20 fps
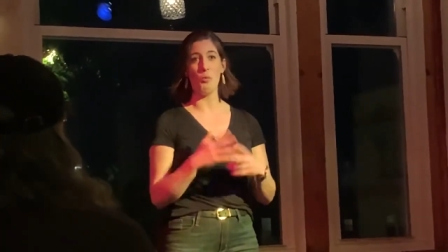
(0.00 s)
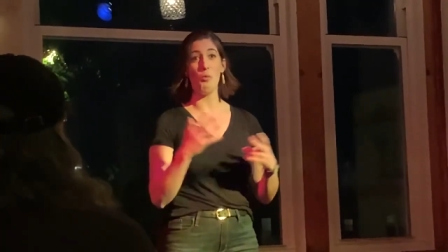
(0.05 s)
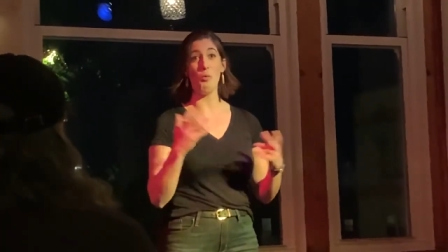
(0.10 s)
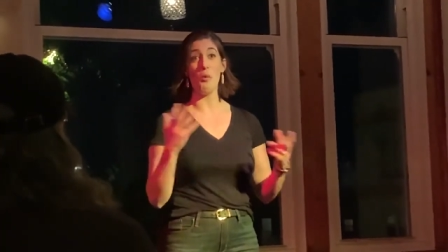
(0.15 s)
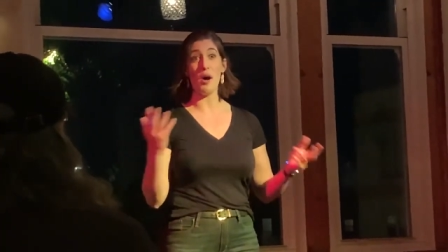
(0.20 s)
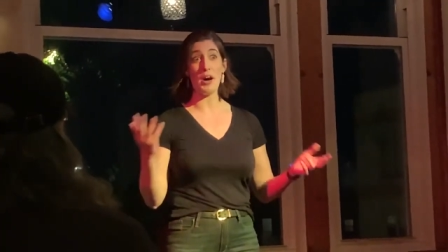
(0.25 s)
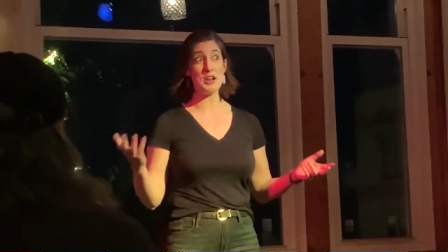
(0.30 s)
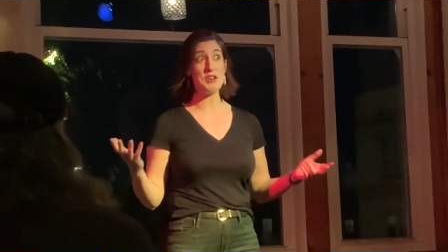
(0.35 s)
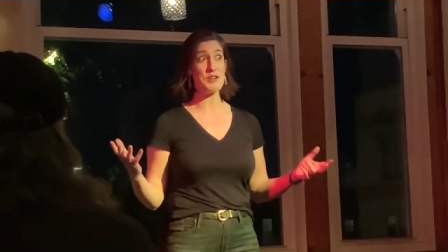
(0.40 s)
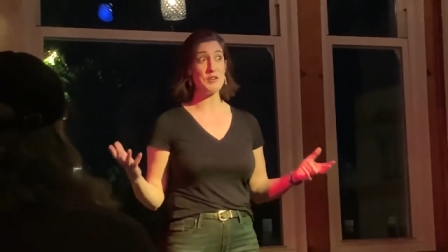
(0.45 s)

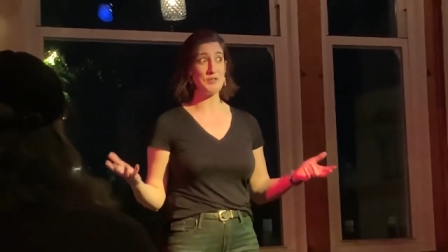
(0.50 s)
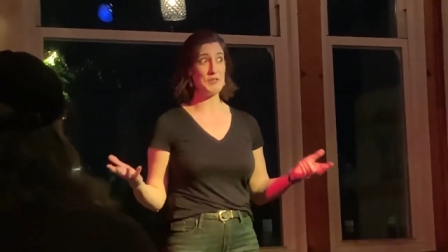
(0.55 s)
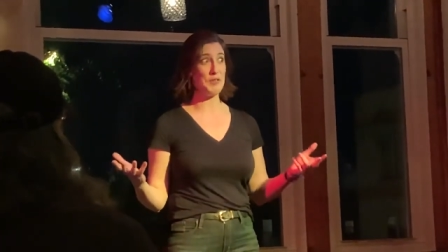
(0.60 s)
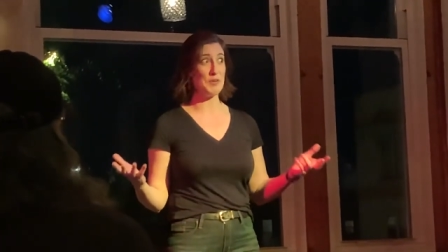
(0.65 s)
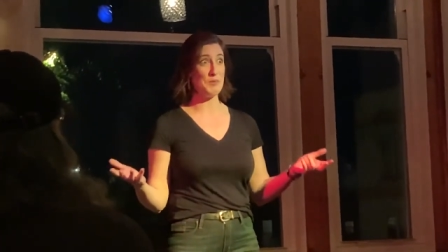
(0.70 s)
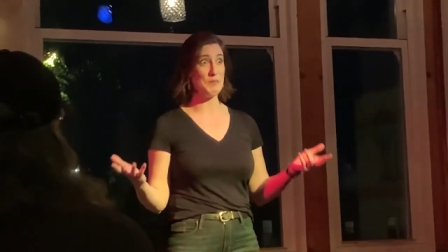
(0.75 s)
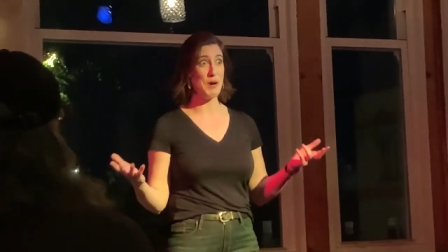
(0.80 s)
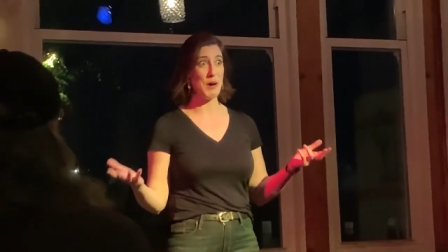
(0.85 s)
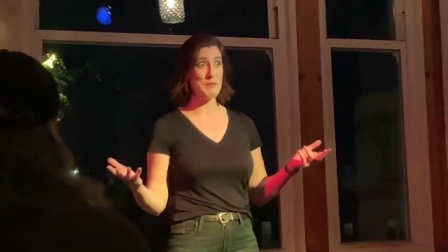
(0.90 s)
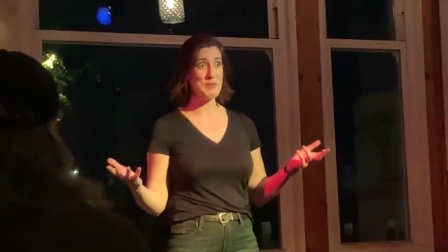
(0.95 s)

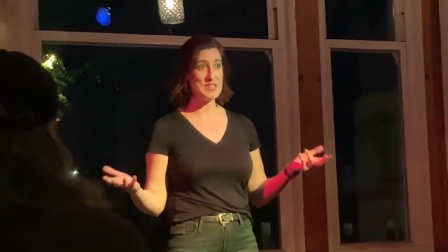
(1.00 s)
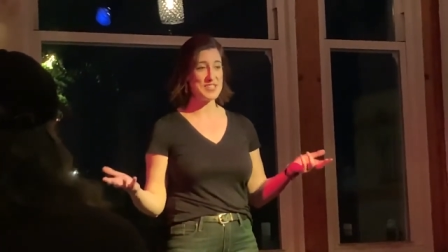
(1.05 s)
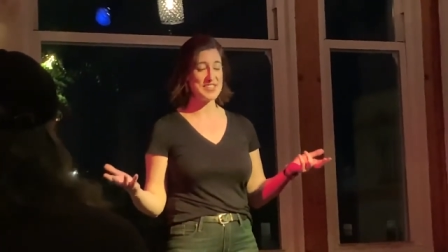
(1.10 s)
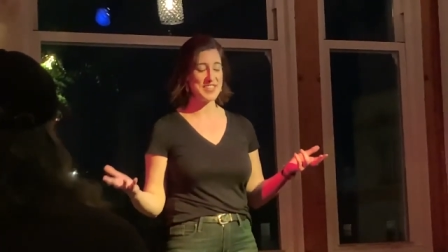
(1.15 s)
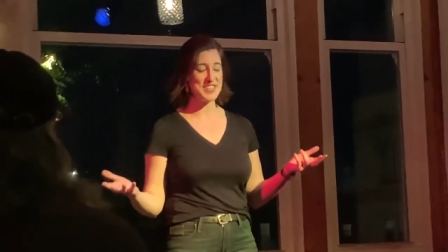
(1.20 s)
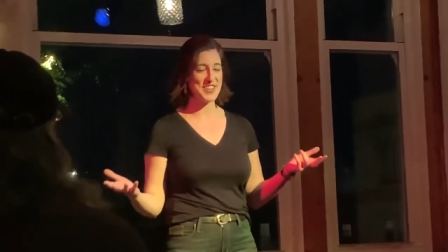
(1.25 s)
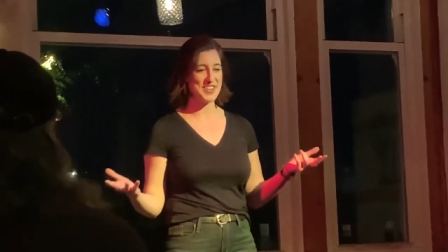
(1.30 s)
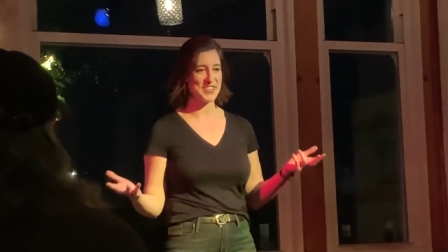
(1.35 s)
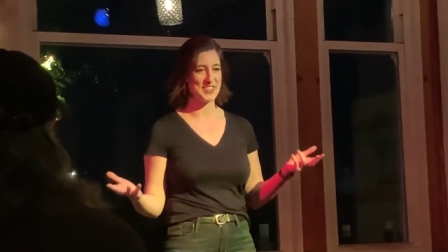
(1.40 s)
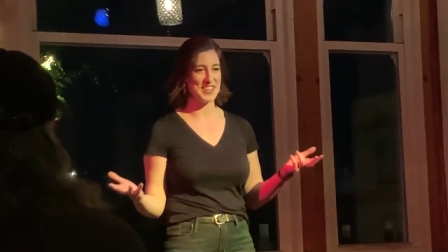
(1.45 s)
wonderful moment
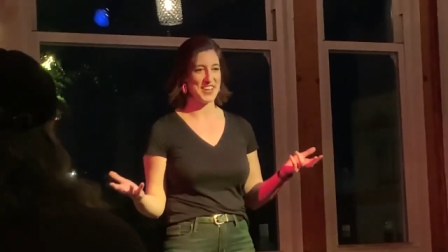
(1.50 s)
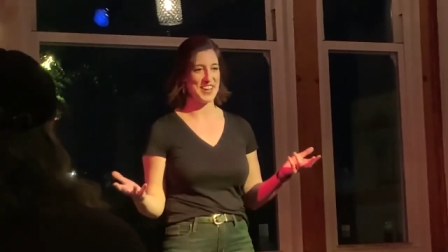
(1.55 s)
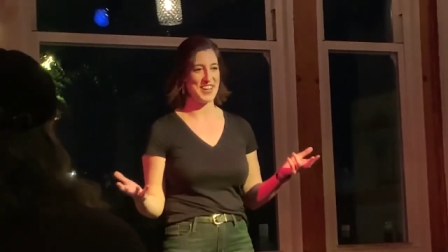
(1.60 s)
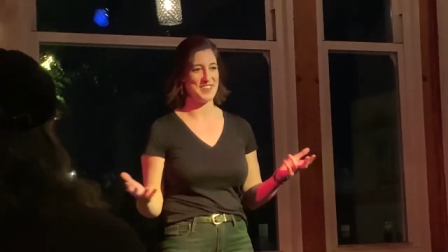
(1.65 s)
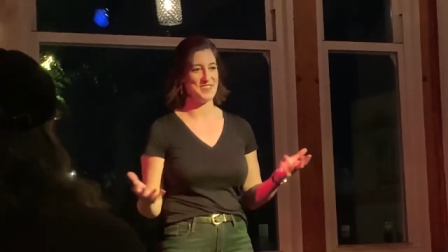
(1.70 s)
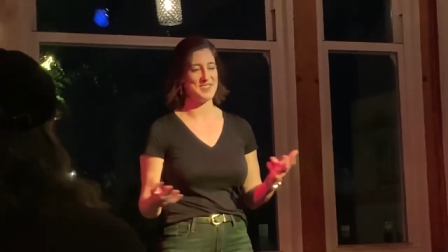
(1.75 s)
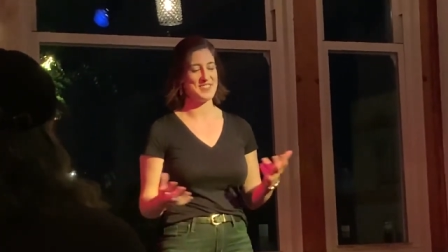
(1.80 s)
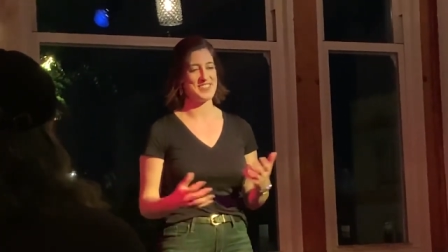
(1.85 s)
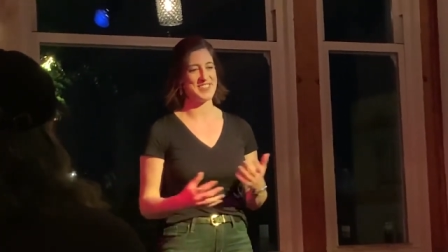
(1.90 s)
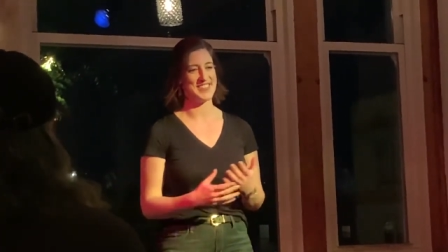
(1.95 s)
in their
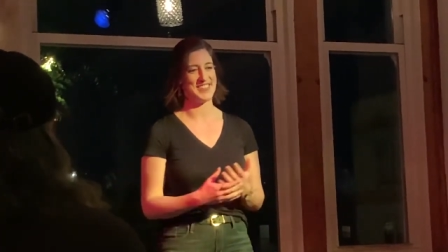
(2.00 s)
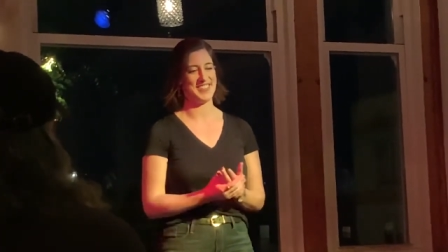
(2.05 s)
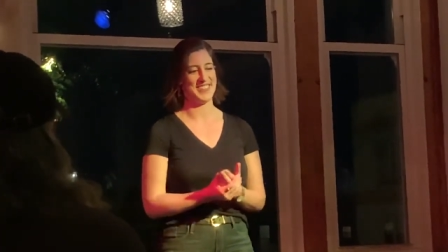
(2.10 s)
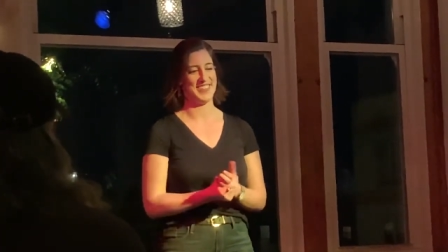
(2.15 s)
lives